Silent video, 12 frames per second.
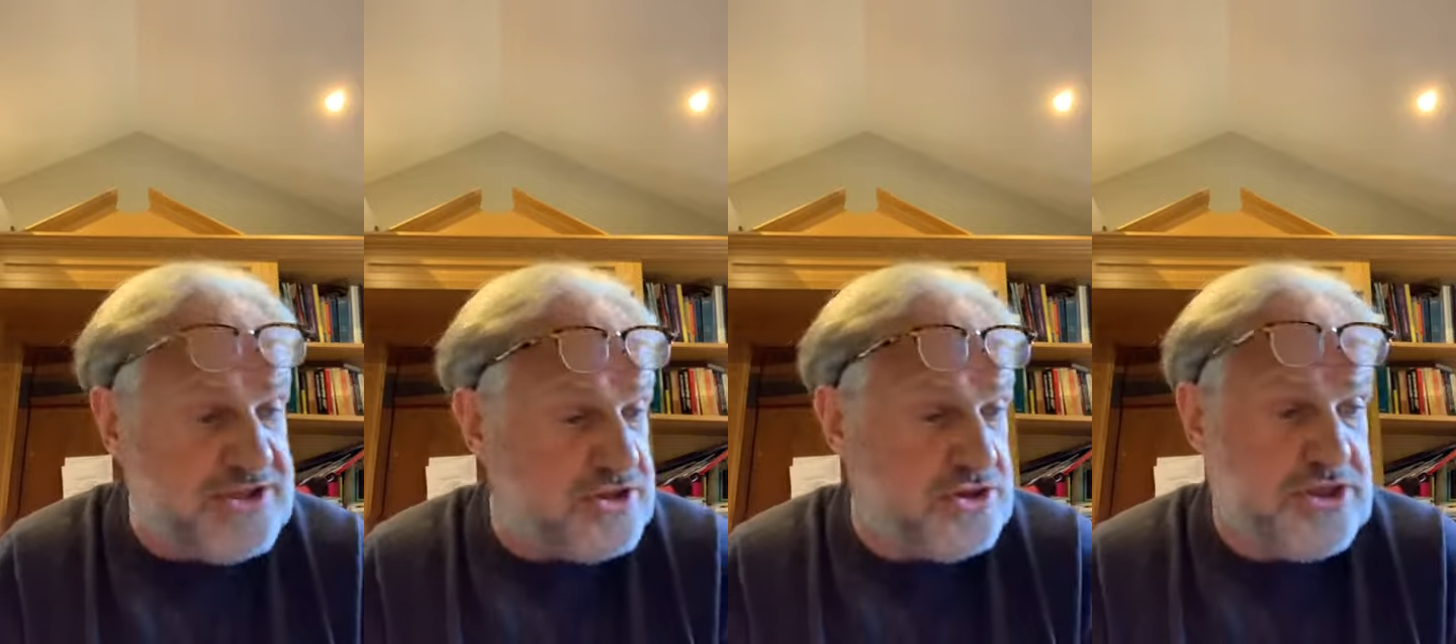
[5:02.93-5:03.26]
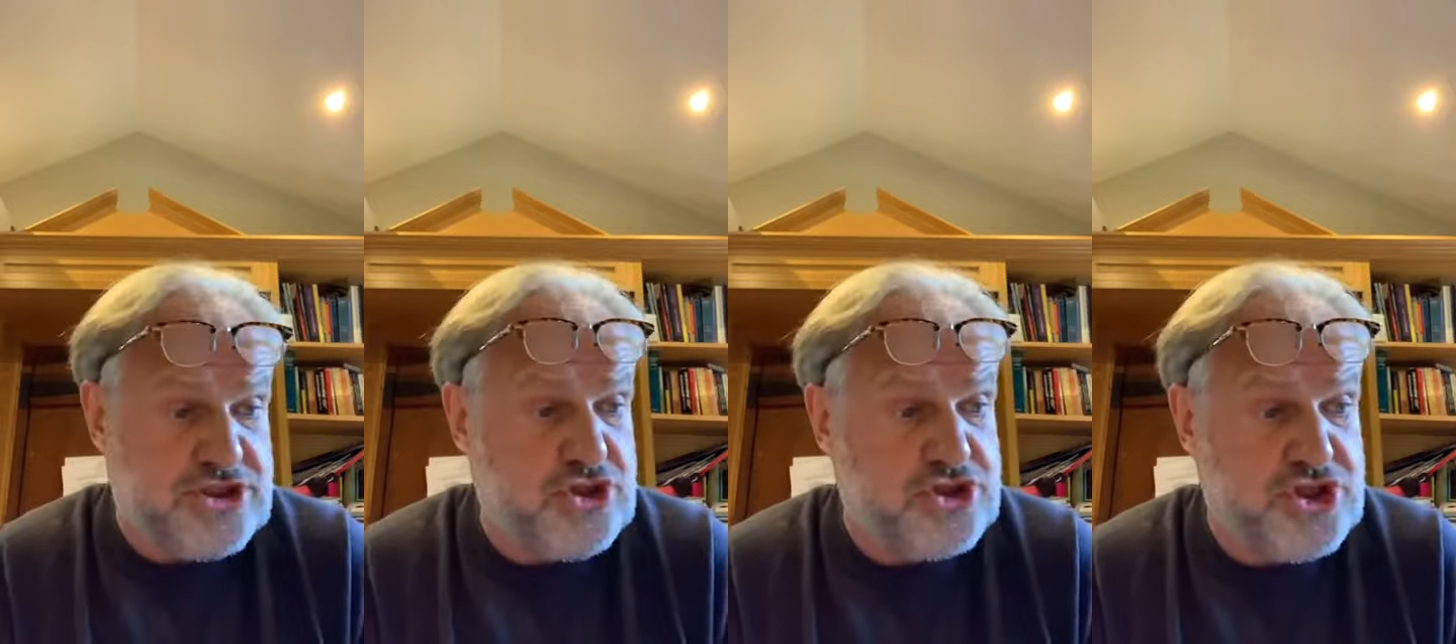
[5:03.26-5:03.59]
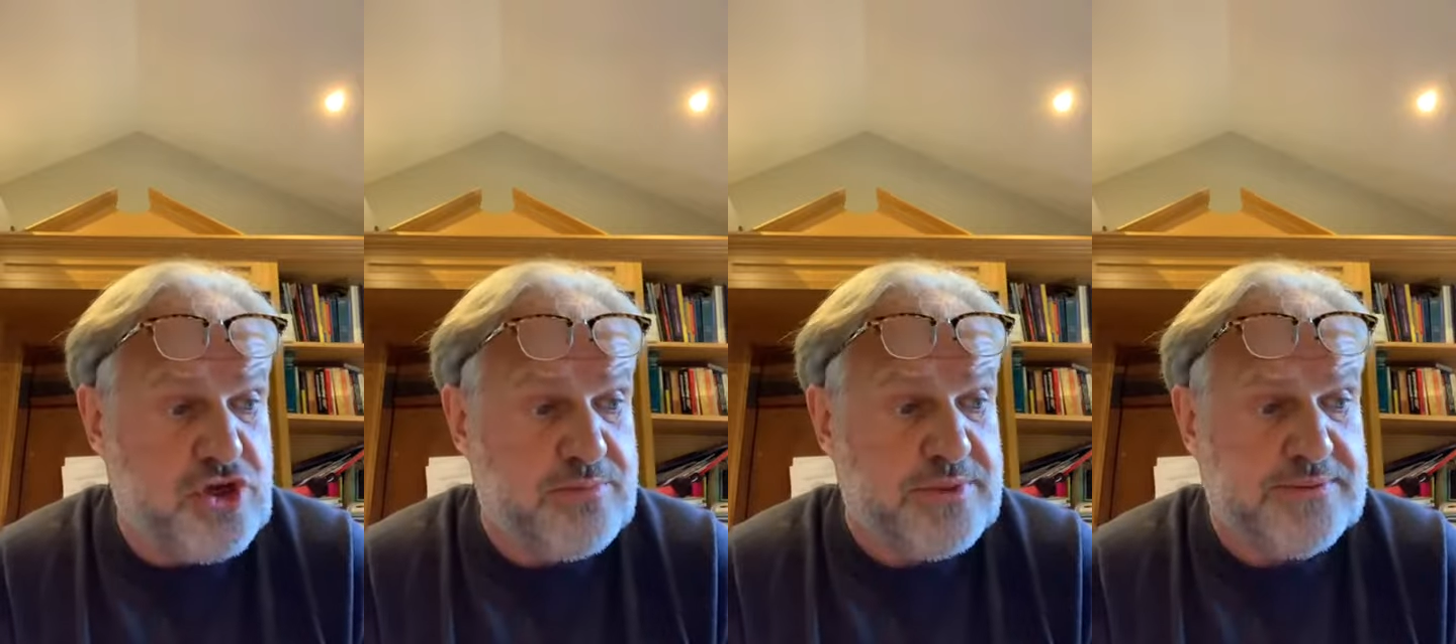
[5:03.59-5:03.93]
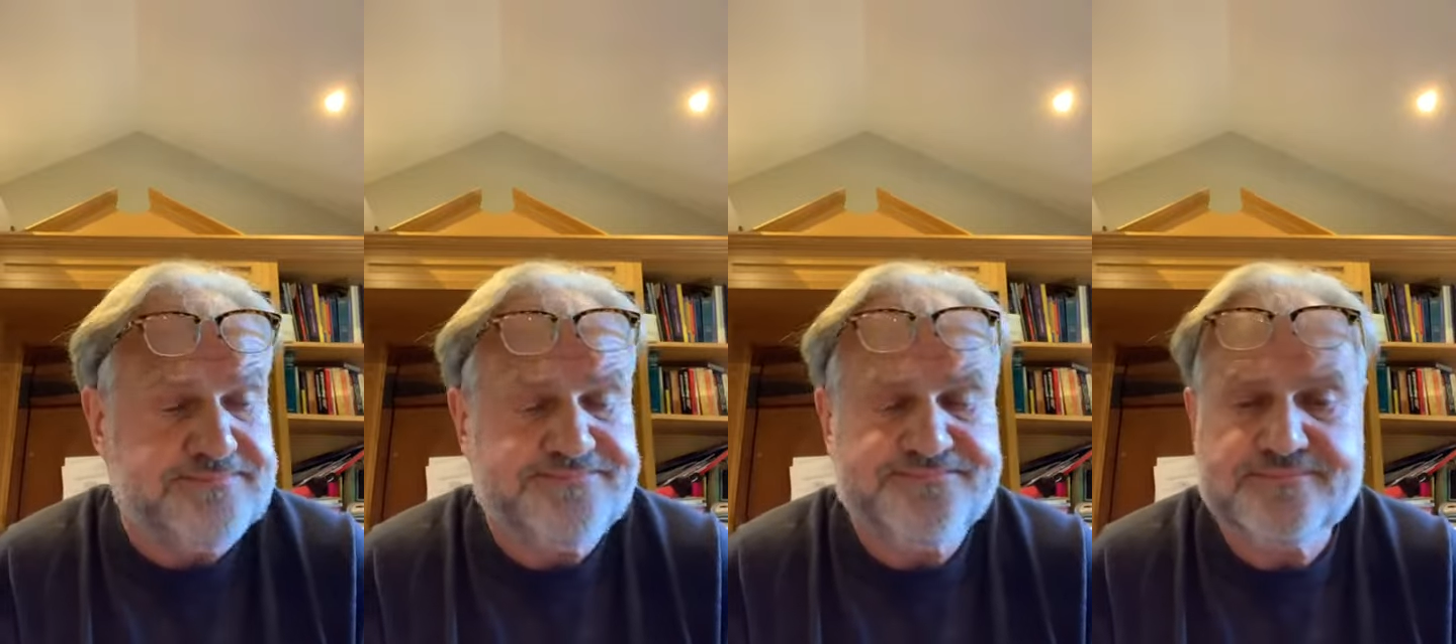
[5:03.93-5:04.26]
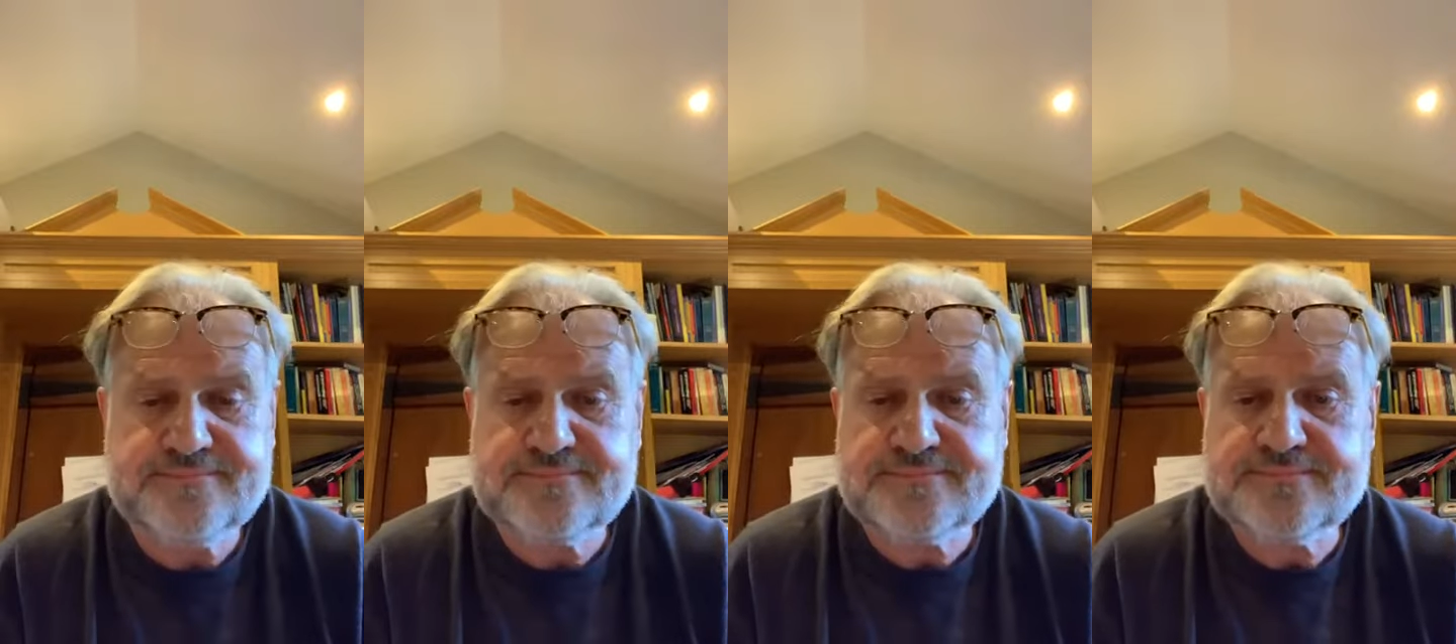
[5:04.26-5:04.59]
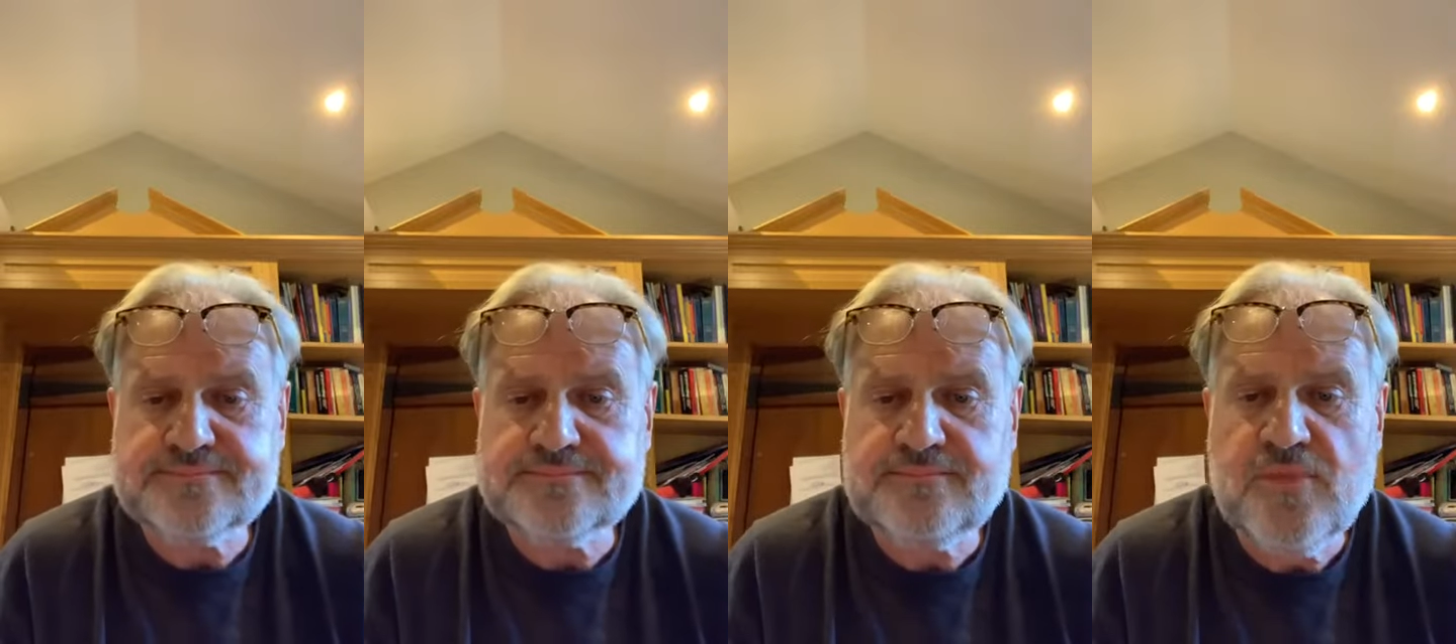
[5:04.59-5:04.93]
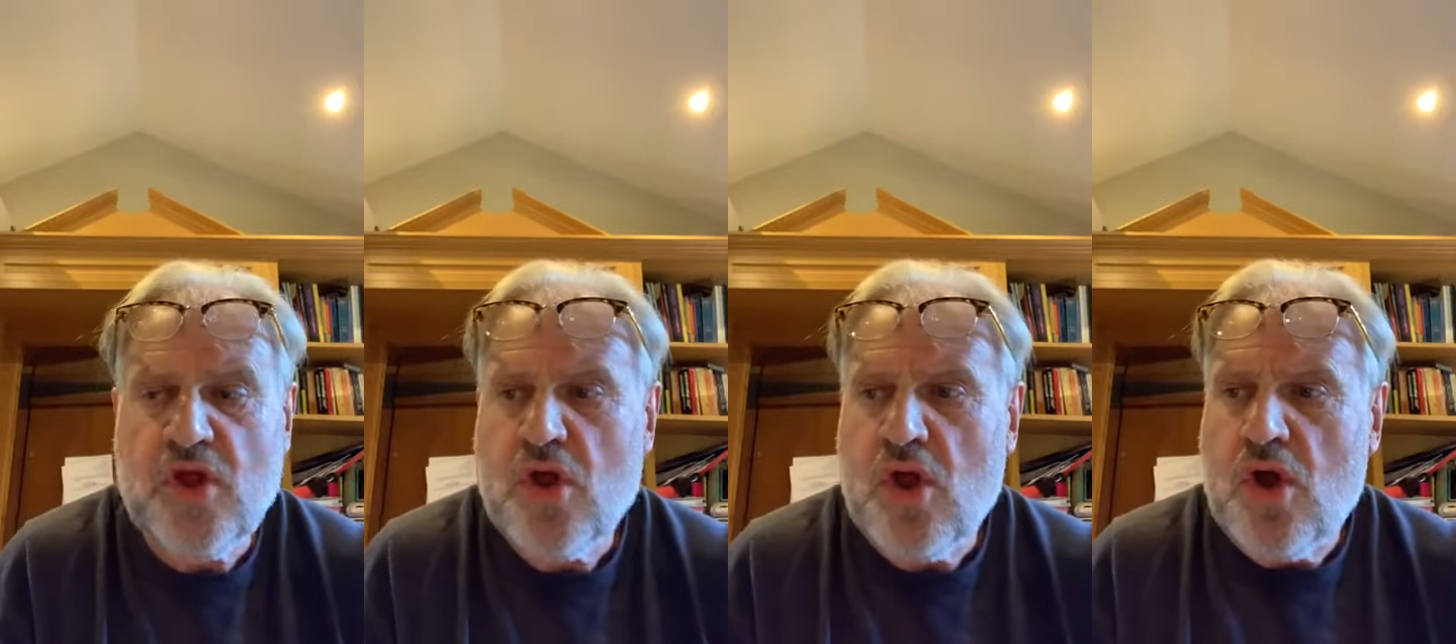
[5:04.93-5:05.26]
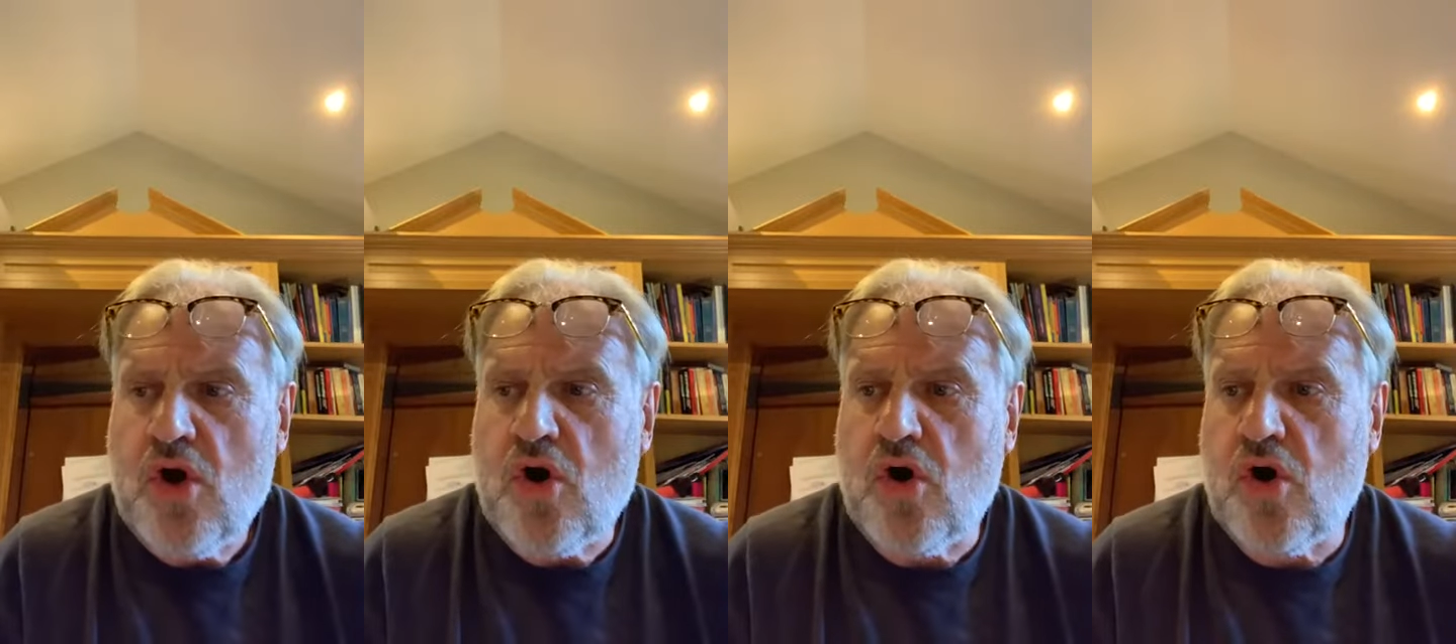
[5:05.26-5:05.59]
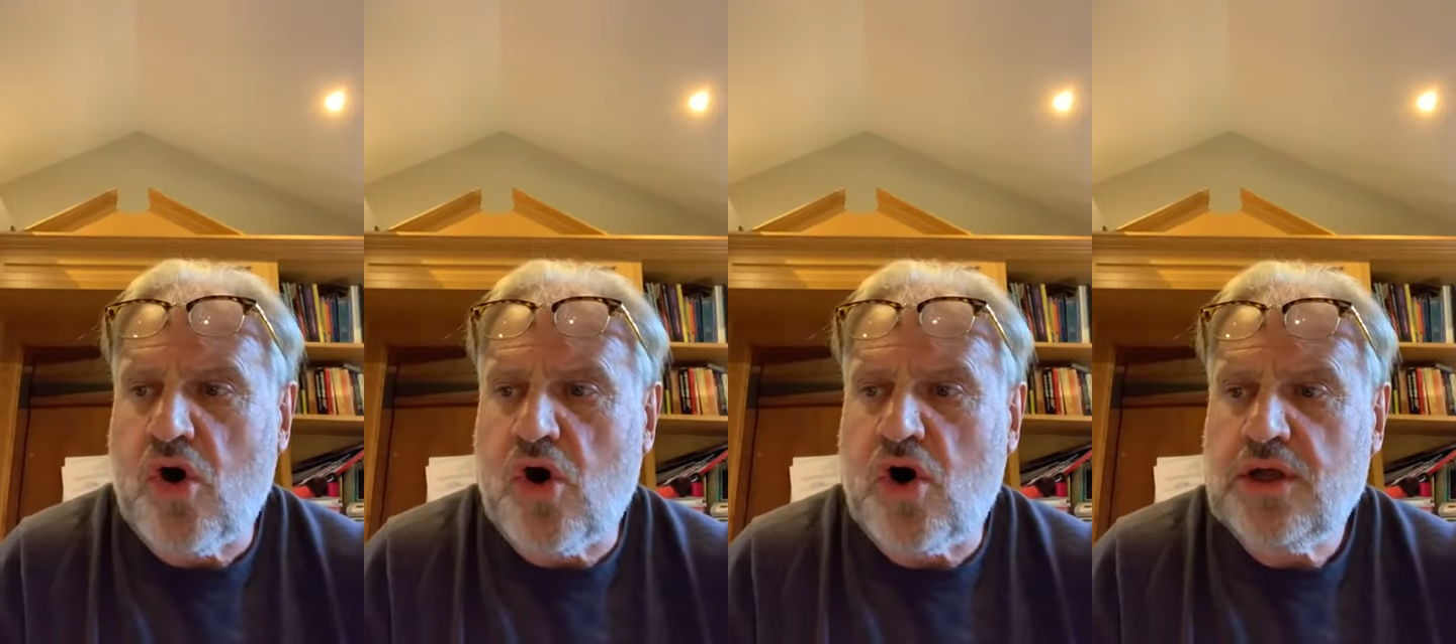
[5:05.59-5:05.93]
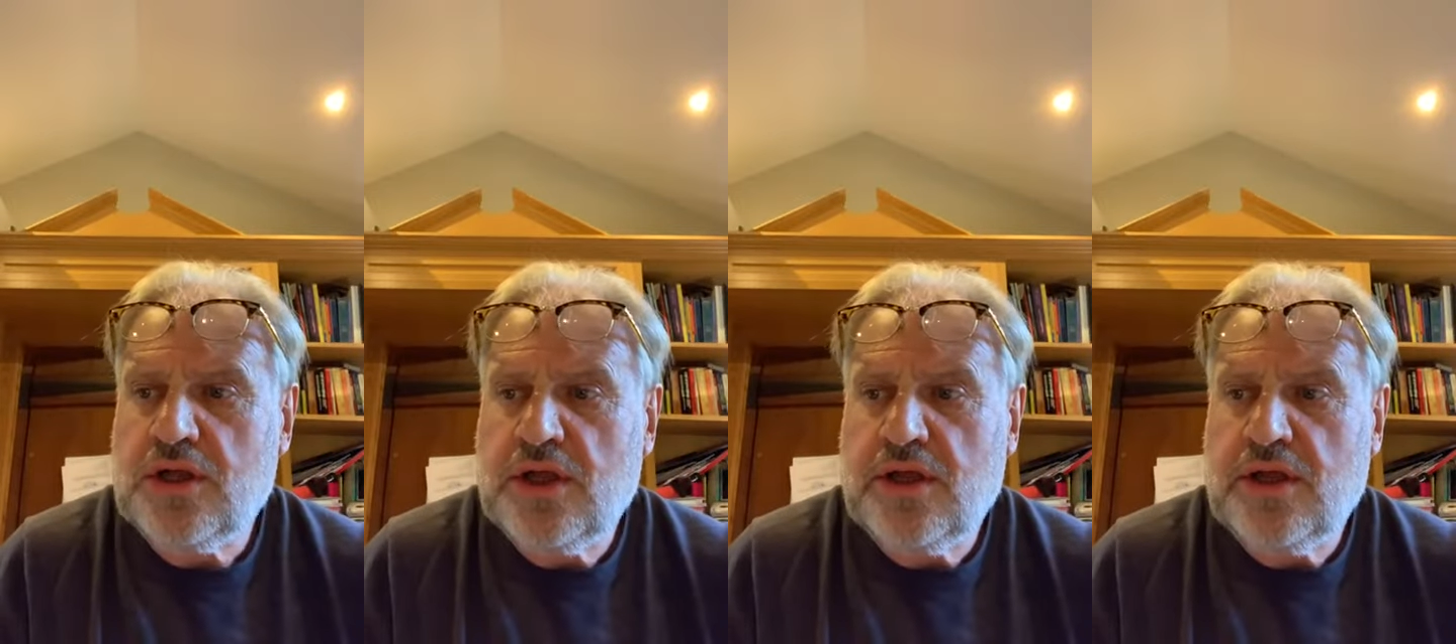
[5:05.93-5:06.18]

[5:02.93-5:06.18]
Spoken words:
That's just human. Or